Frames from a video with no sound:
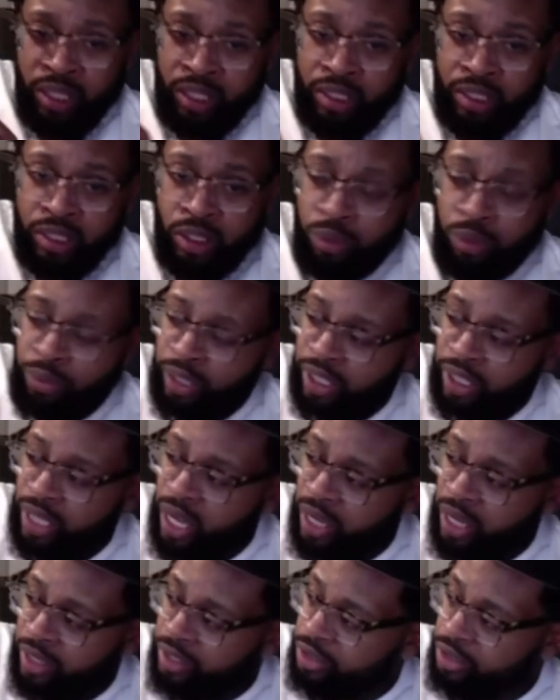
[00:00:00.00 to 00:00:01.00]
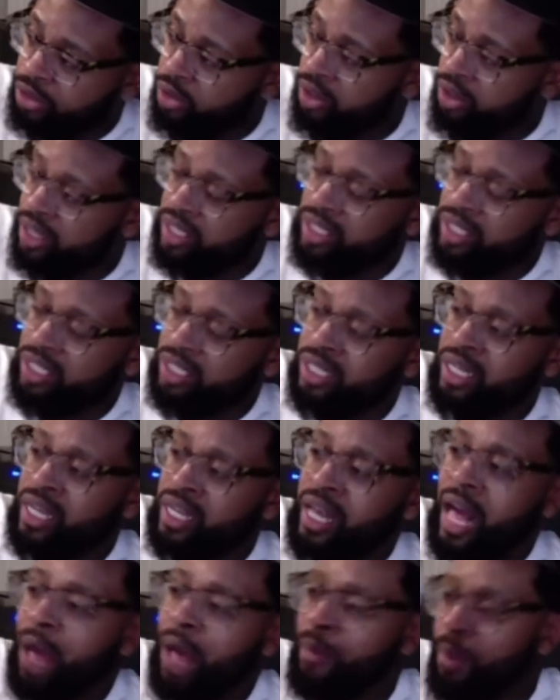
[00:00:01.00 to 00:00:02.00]
Little McNugget joints.
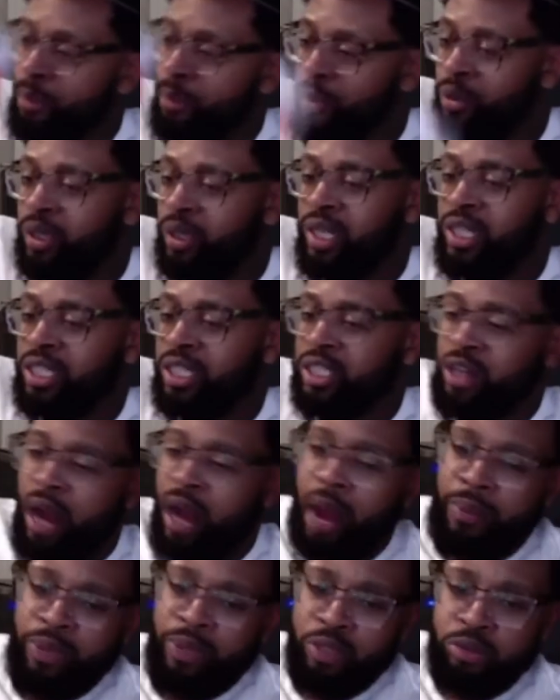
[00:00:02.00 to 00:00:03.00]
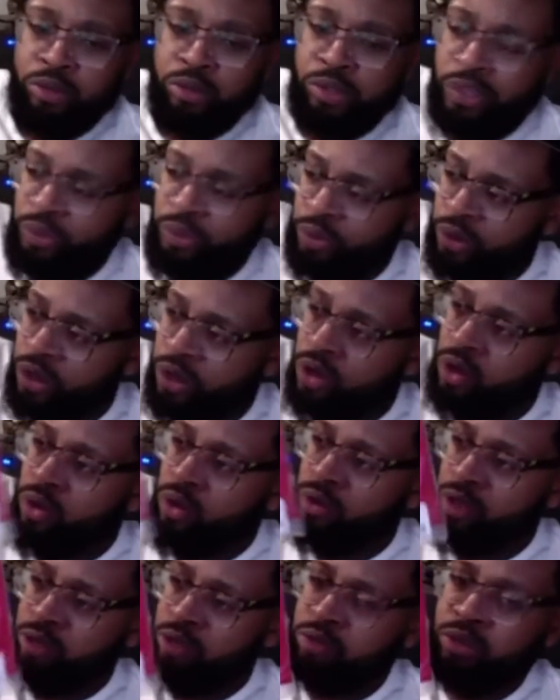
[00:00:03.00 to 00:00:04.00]
I remember when these dropped. This was a
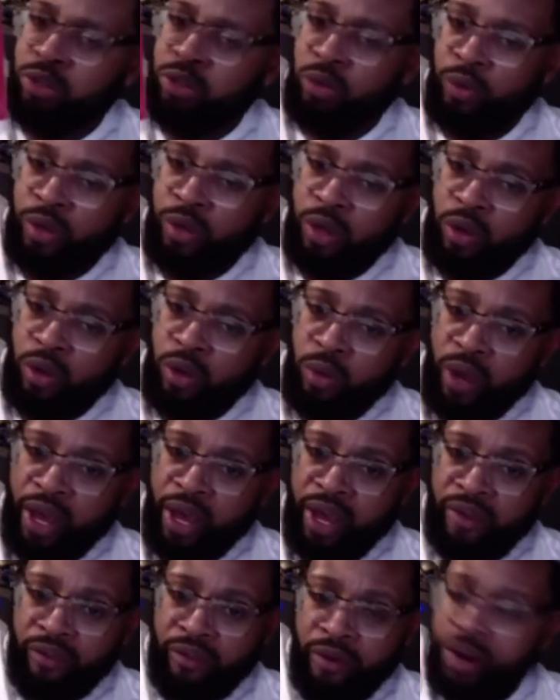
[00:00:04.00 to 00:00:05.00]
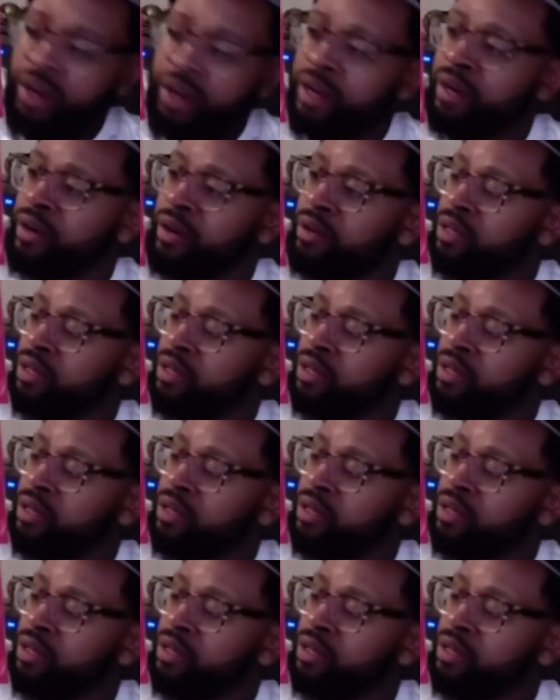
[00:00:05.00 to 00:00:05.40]
real wave right here.